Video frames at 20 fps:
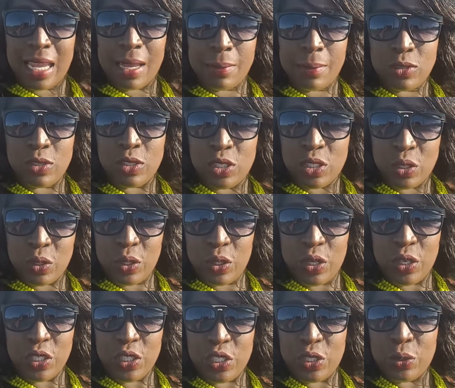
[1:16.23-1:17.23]
am
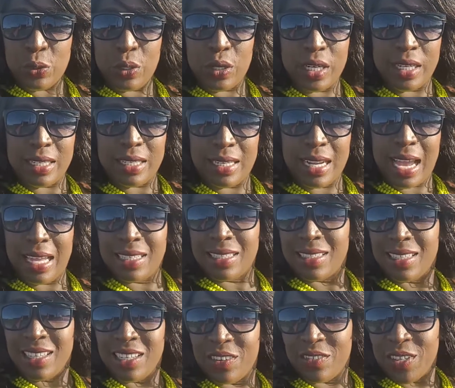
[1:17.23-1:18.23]
sure you are not
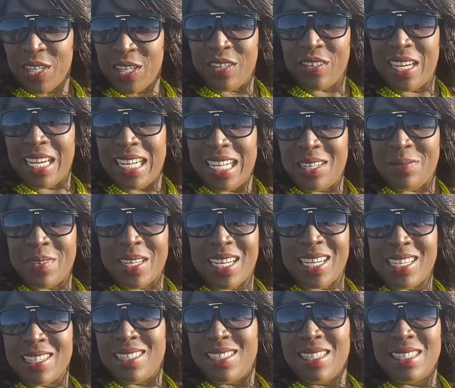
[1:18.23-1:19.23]
going to regret it
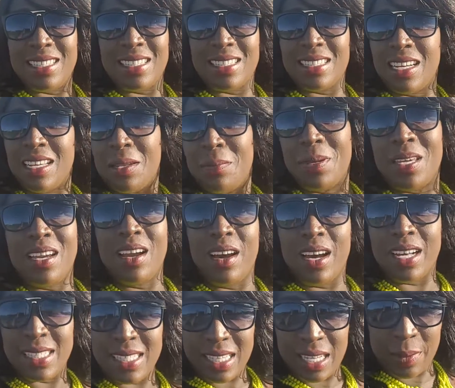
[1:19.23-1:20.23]
because this is going to be
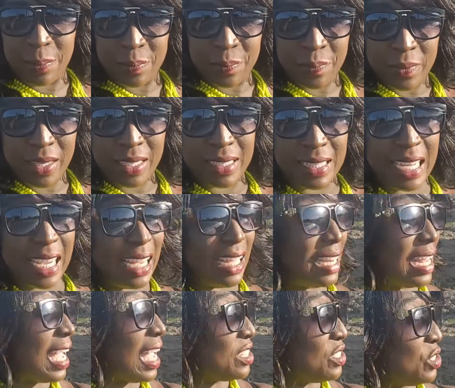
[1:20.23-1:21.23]
awesome. Then
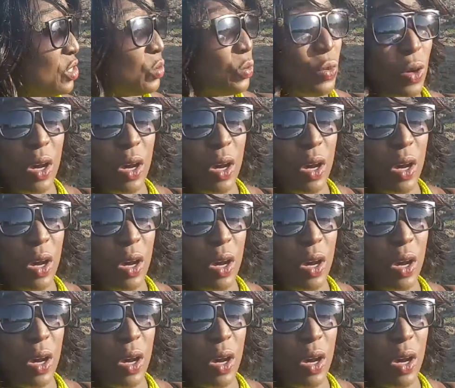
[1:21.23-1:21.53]
as you